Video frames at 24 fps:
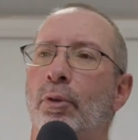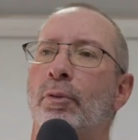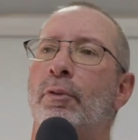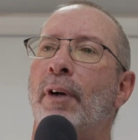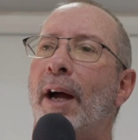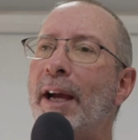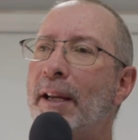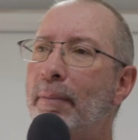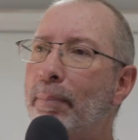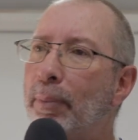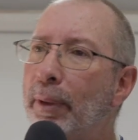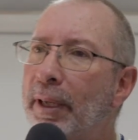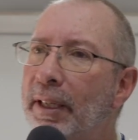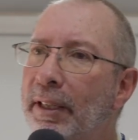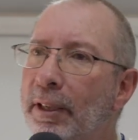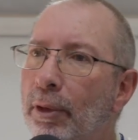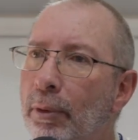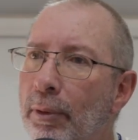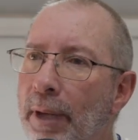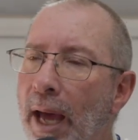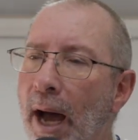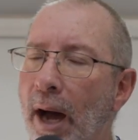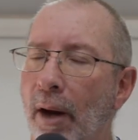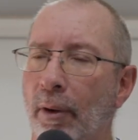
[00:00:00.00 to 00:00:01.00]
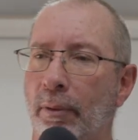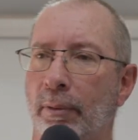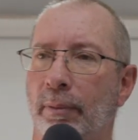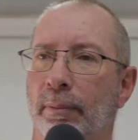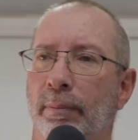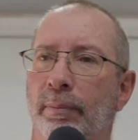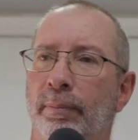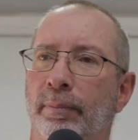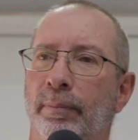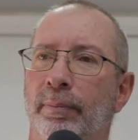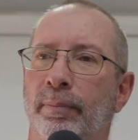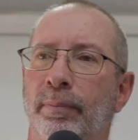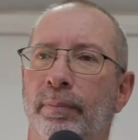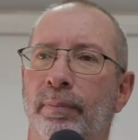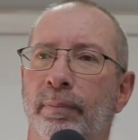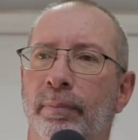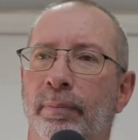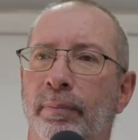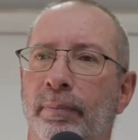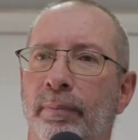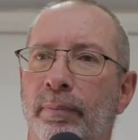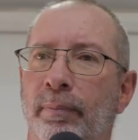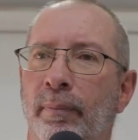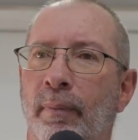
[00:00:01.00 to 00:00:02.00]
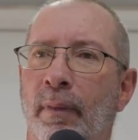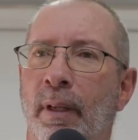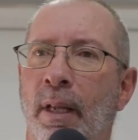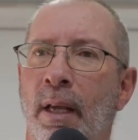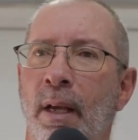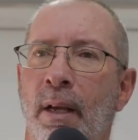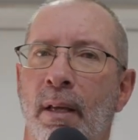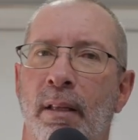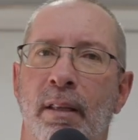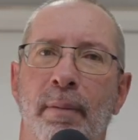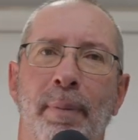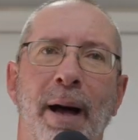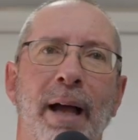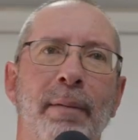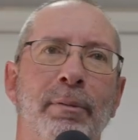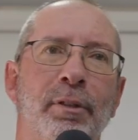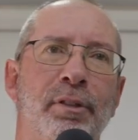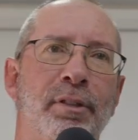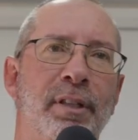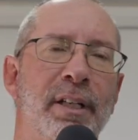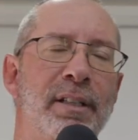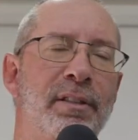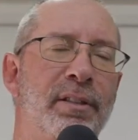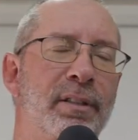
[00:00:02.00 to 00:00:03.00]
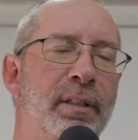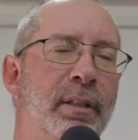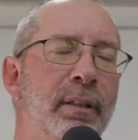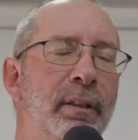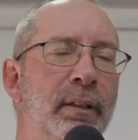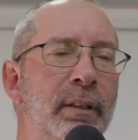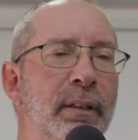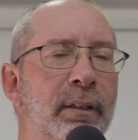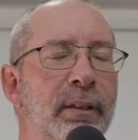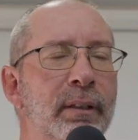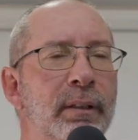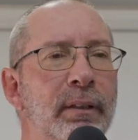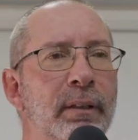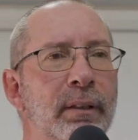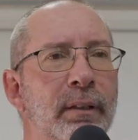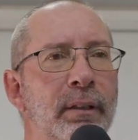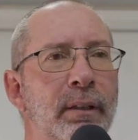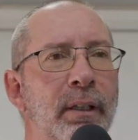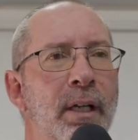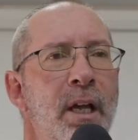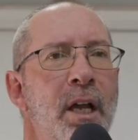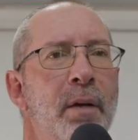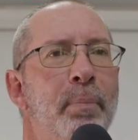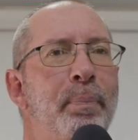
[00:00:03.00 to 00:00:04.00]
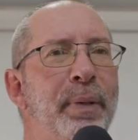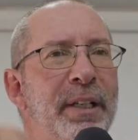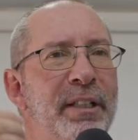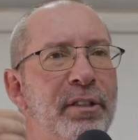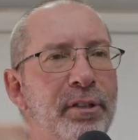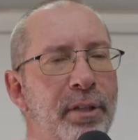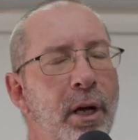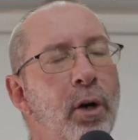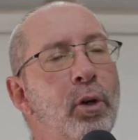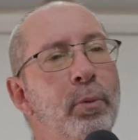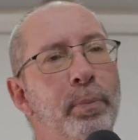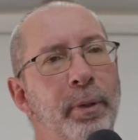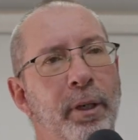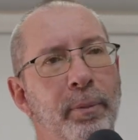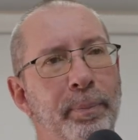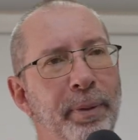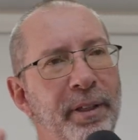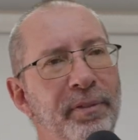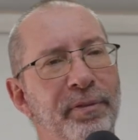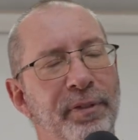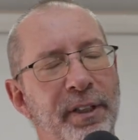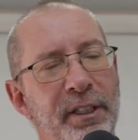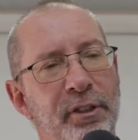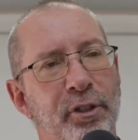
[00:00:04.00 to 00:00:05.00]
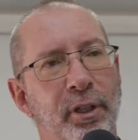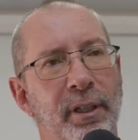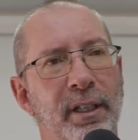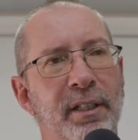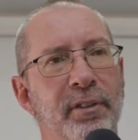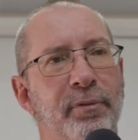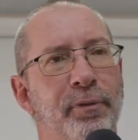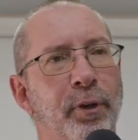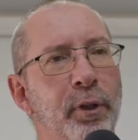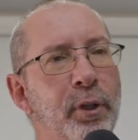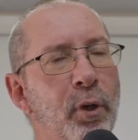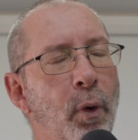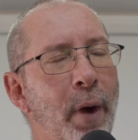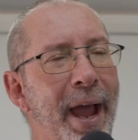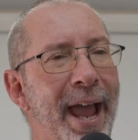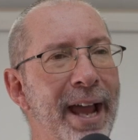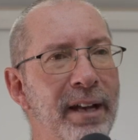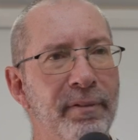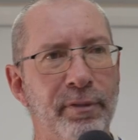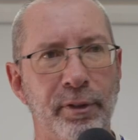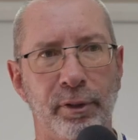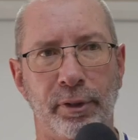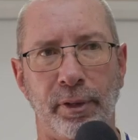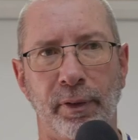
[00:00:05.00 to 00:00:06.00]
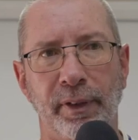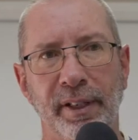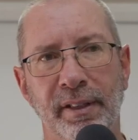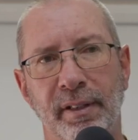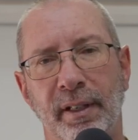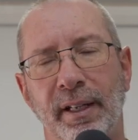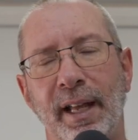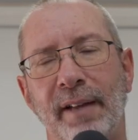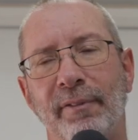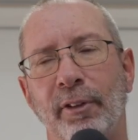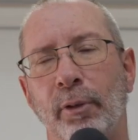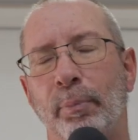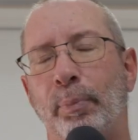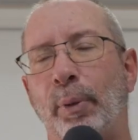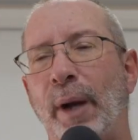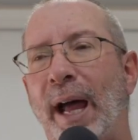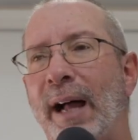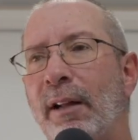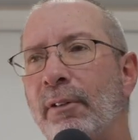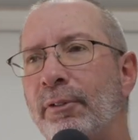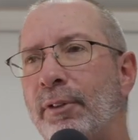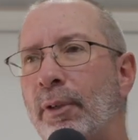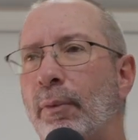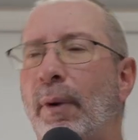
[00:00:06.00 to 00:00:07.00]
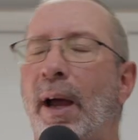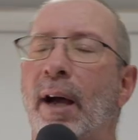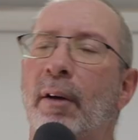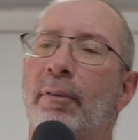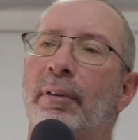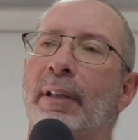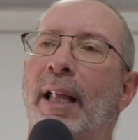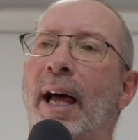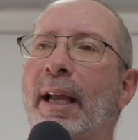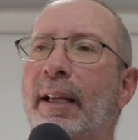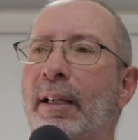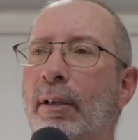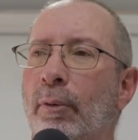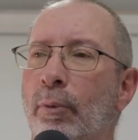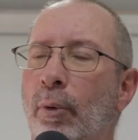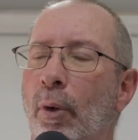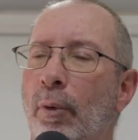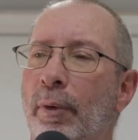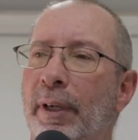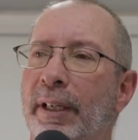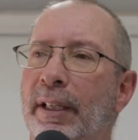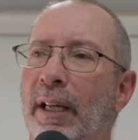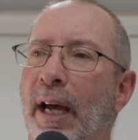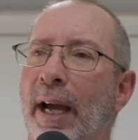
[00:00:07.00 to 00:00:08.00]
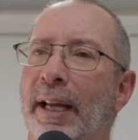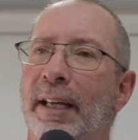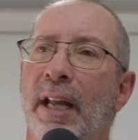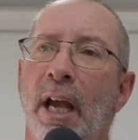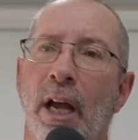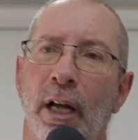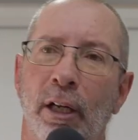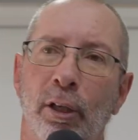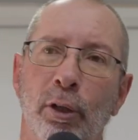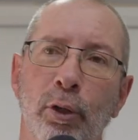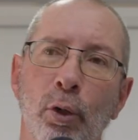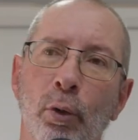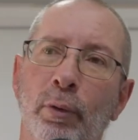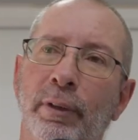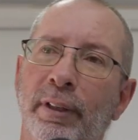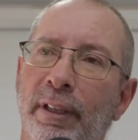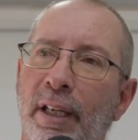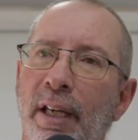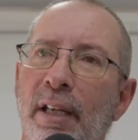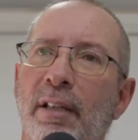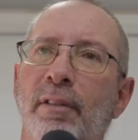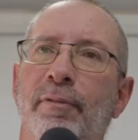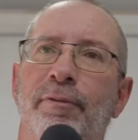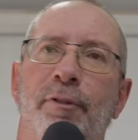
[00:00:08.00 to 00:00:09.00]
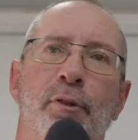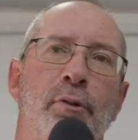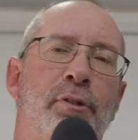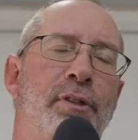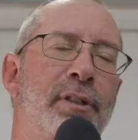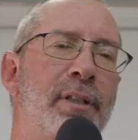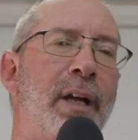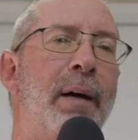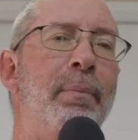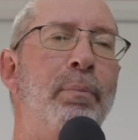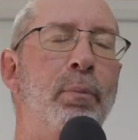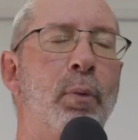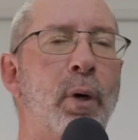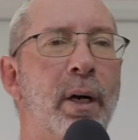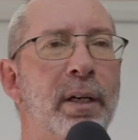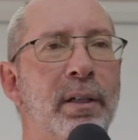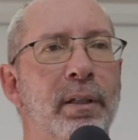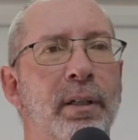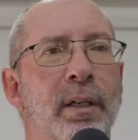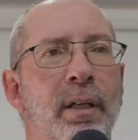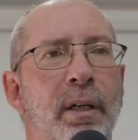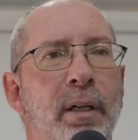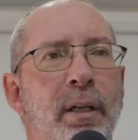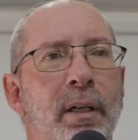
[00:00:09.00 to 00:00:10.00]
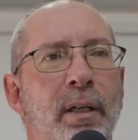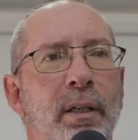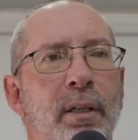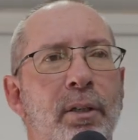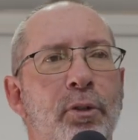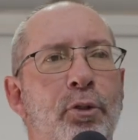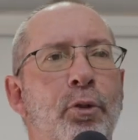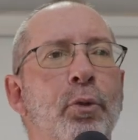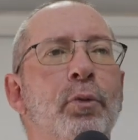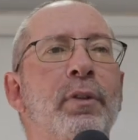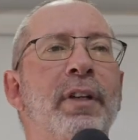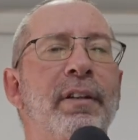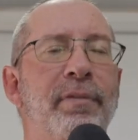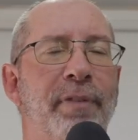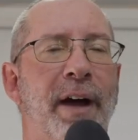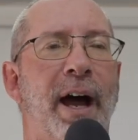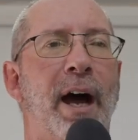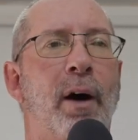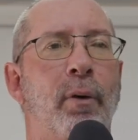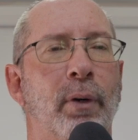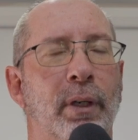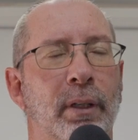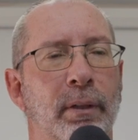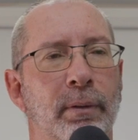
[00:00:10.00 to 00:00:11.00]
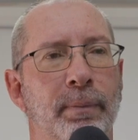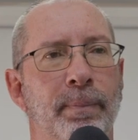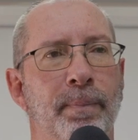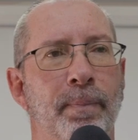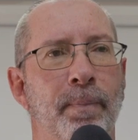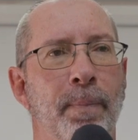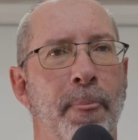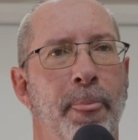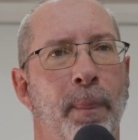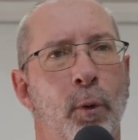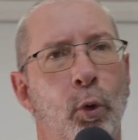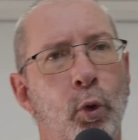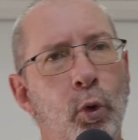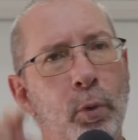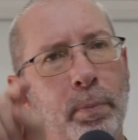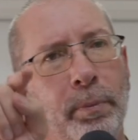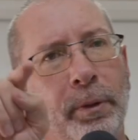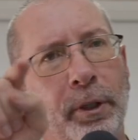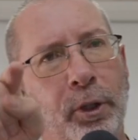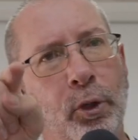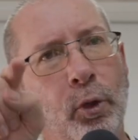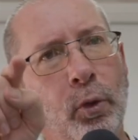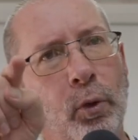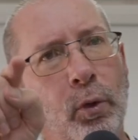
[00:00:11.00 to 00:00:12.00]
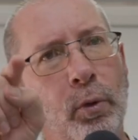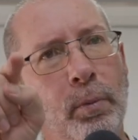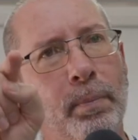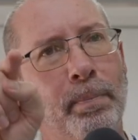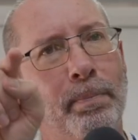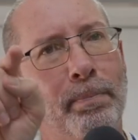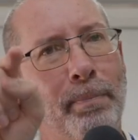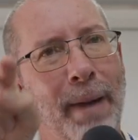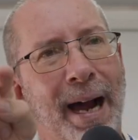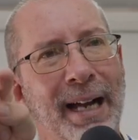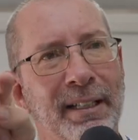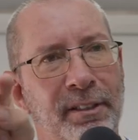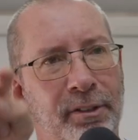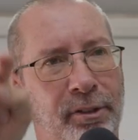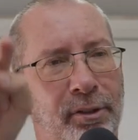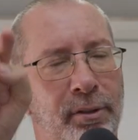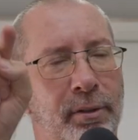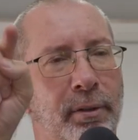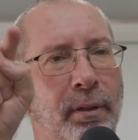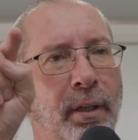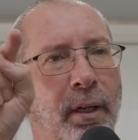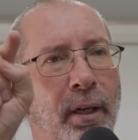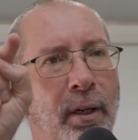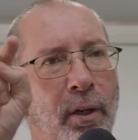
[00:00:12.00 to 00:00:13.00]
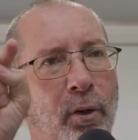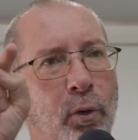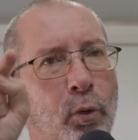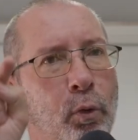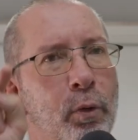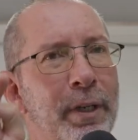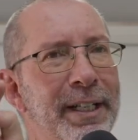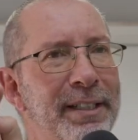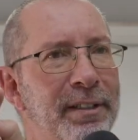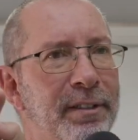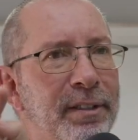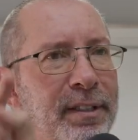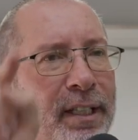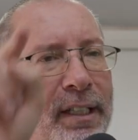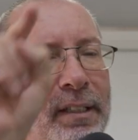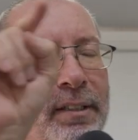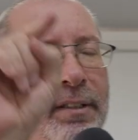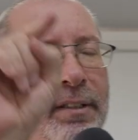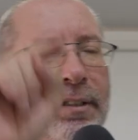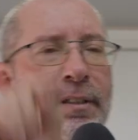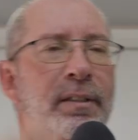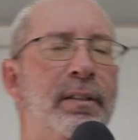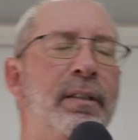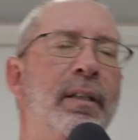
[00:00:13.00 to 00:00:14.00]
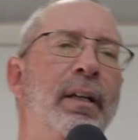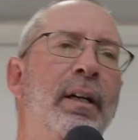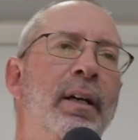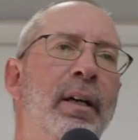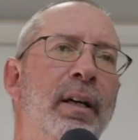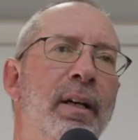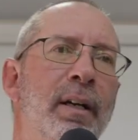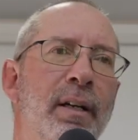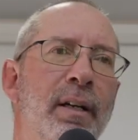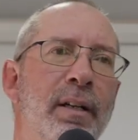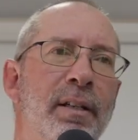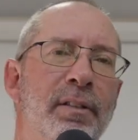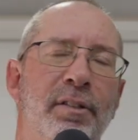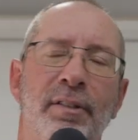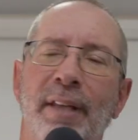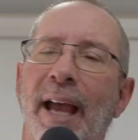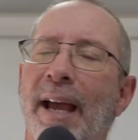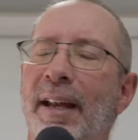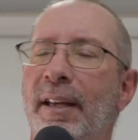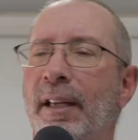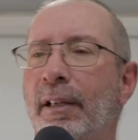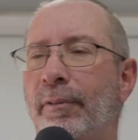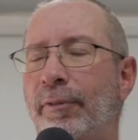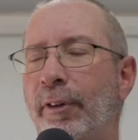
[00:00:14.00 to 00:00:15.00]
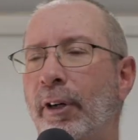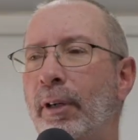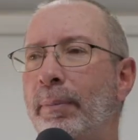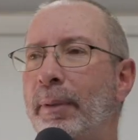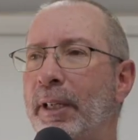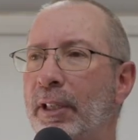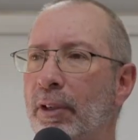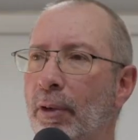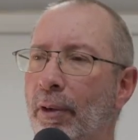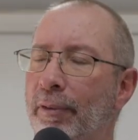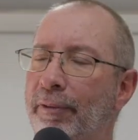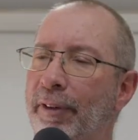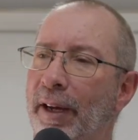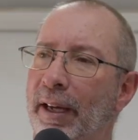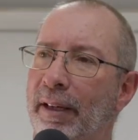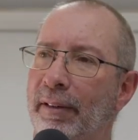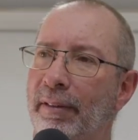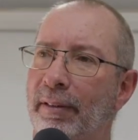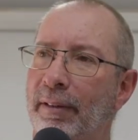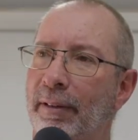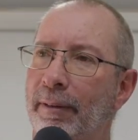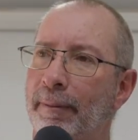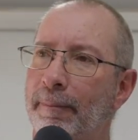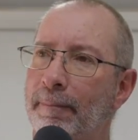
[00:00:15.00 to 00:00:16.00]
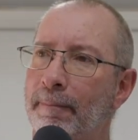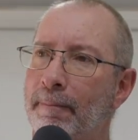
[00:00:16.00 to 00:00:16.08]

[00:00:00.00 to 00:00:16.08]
to try and bring you down. The Bible says, be sober, be vigilant, for your adversary, the devil, prowls around like a roaring lion, looking for someone to devour, whom you must resist, standing firm in your faith.